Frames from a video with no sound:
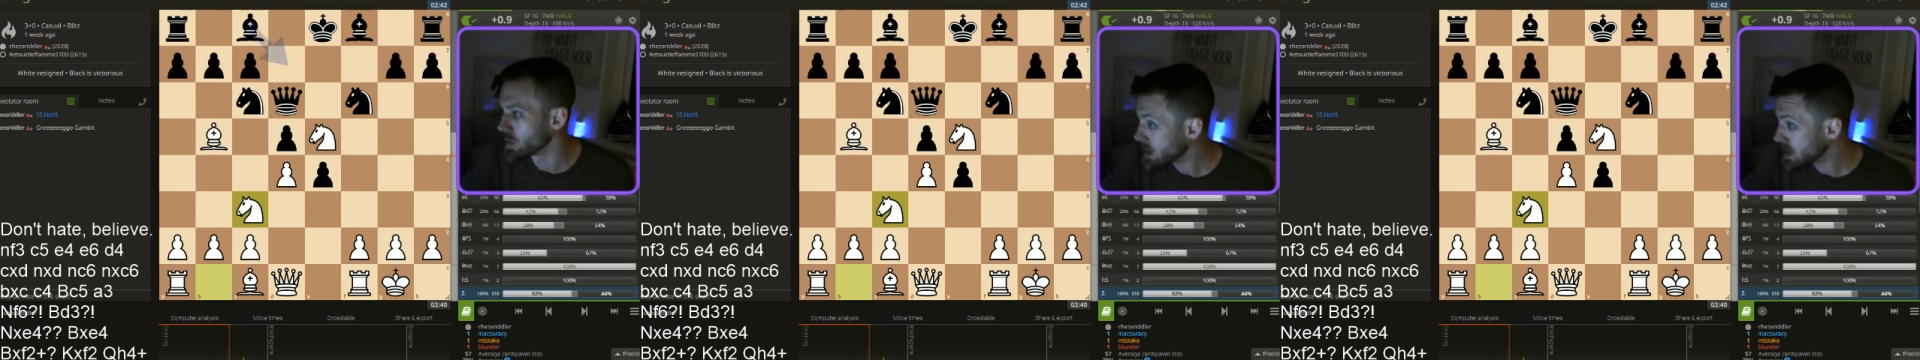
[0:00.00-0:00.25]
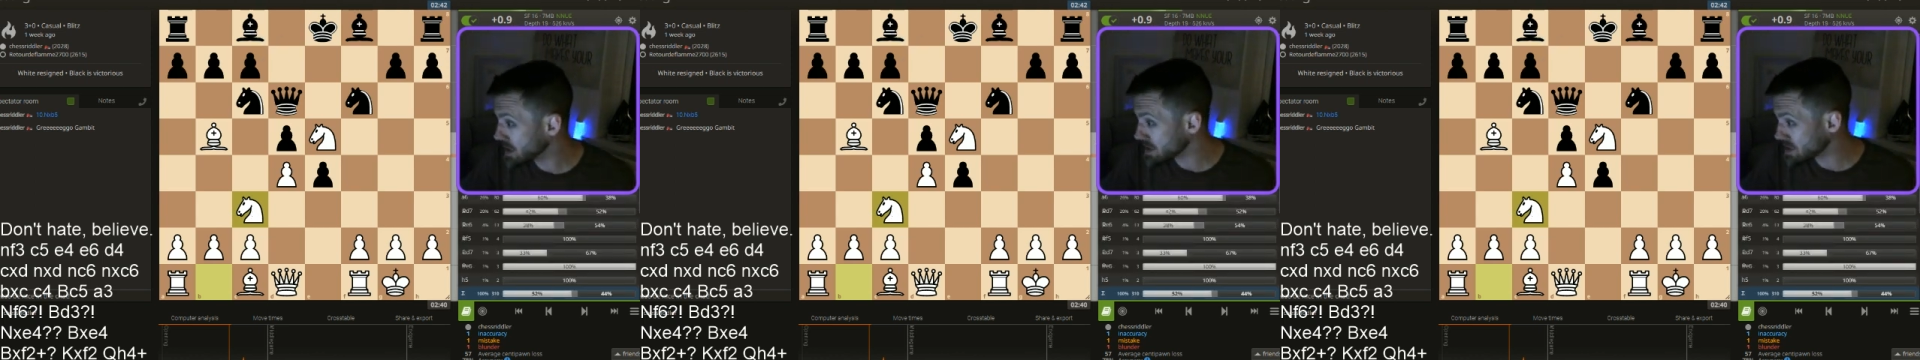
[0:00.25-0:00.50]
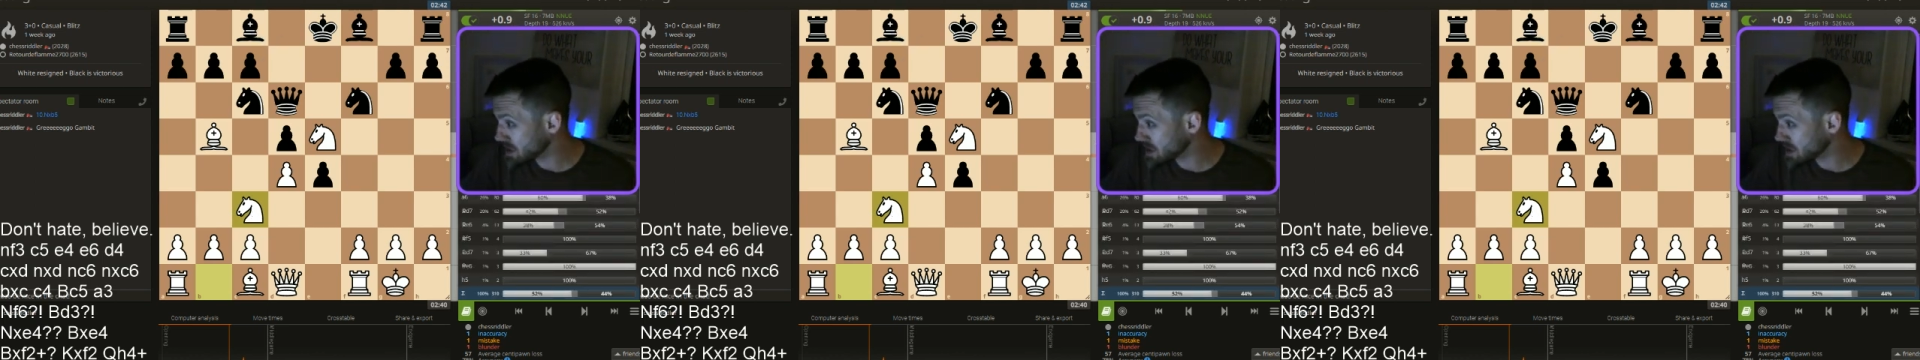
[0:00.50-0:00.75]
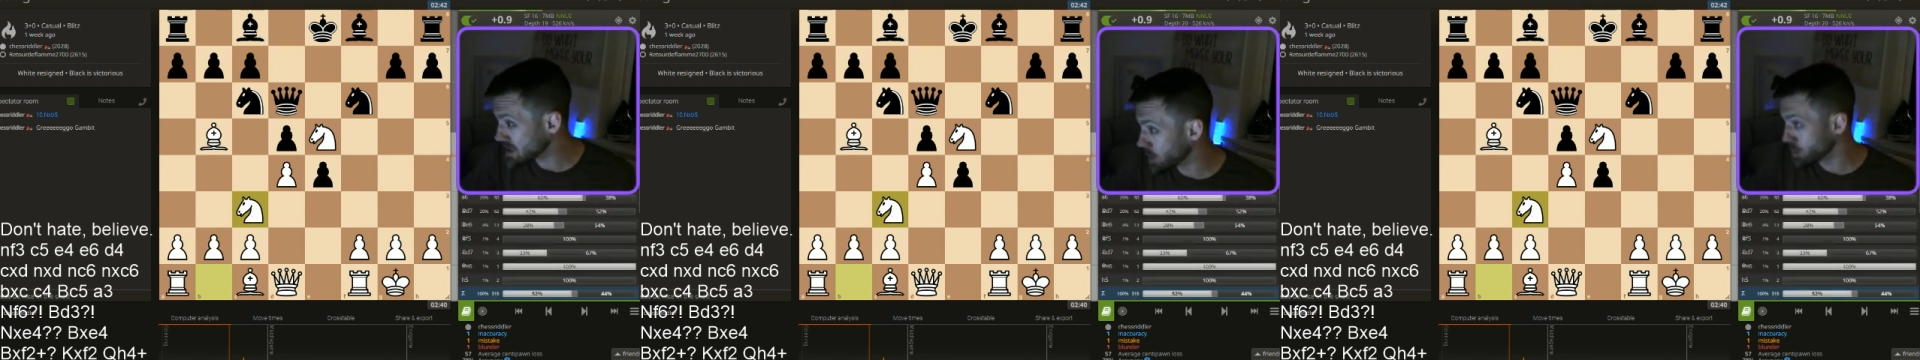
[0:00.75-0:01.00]
You can see the
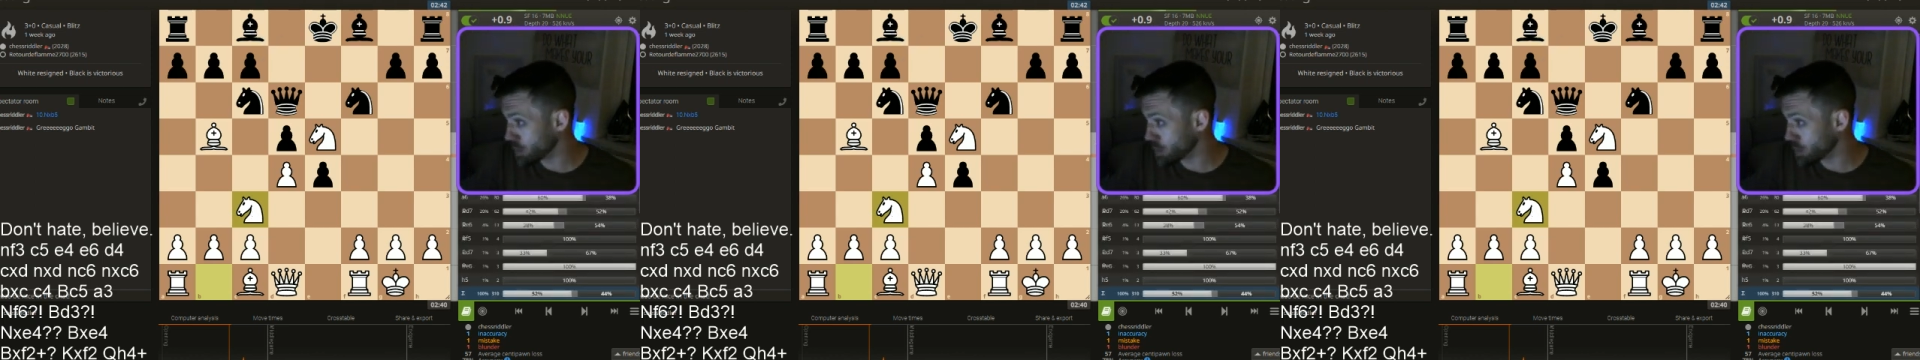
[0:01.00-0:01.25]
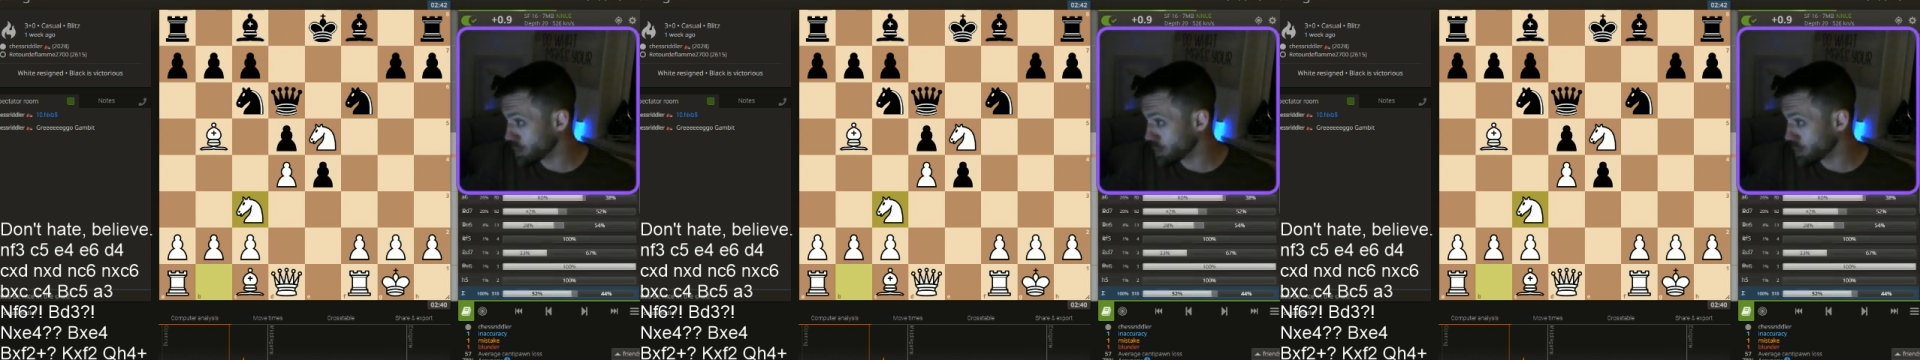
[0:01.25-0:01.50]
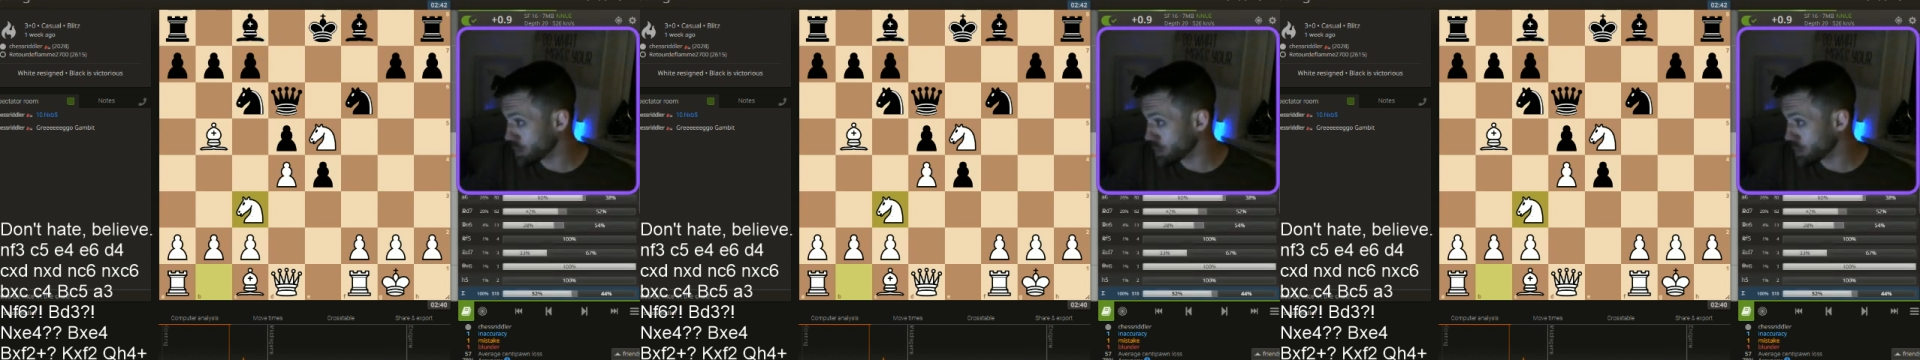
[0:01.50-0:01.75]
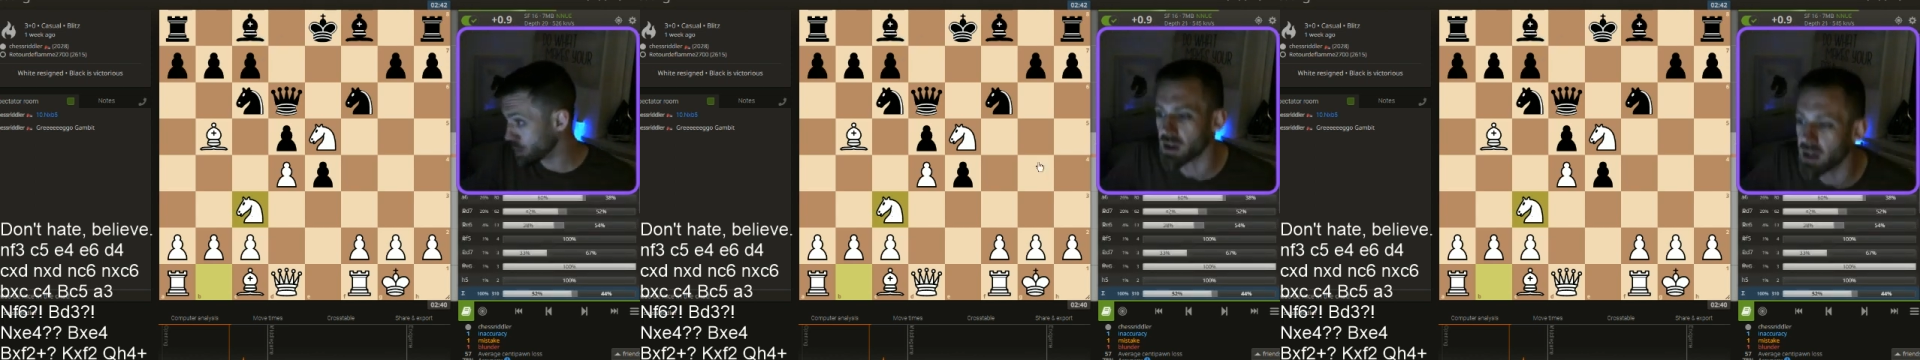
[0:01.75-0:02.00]
number again
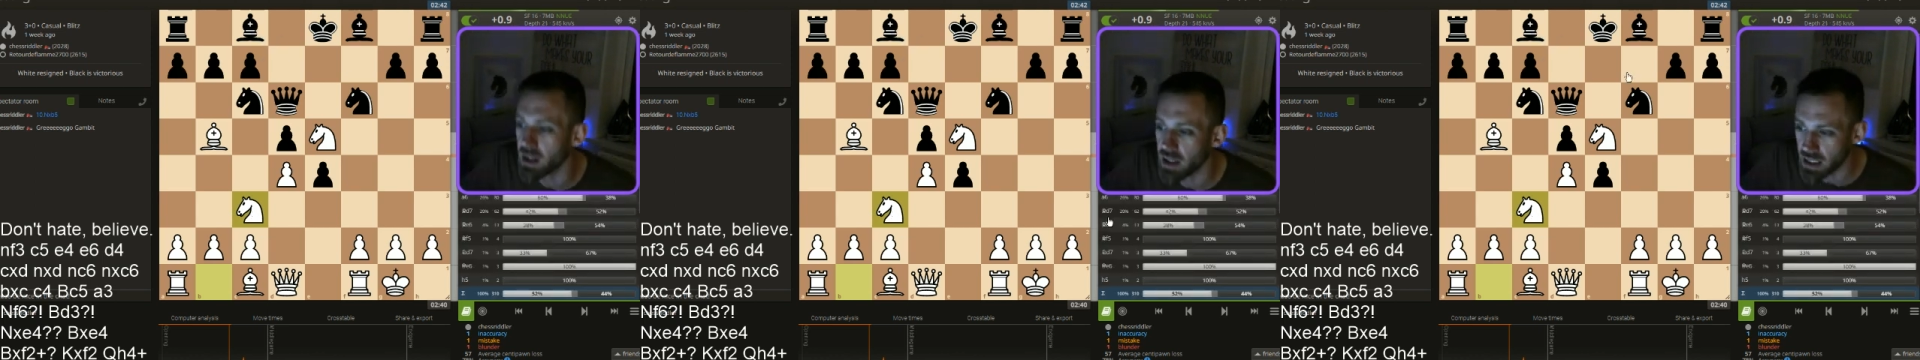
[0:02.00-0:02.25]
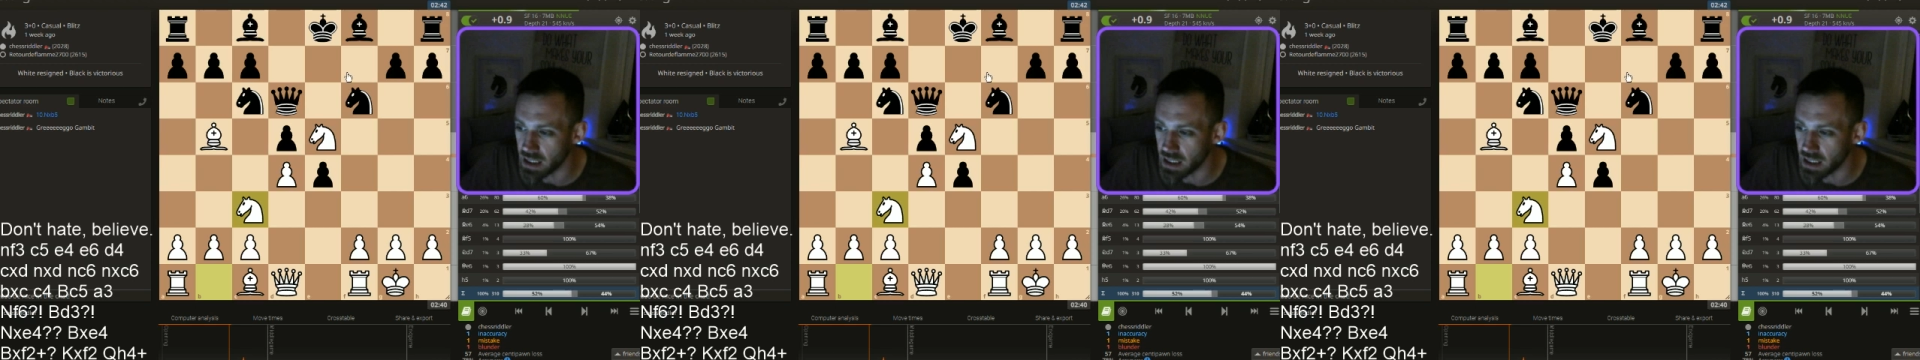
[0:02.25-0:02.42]
in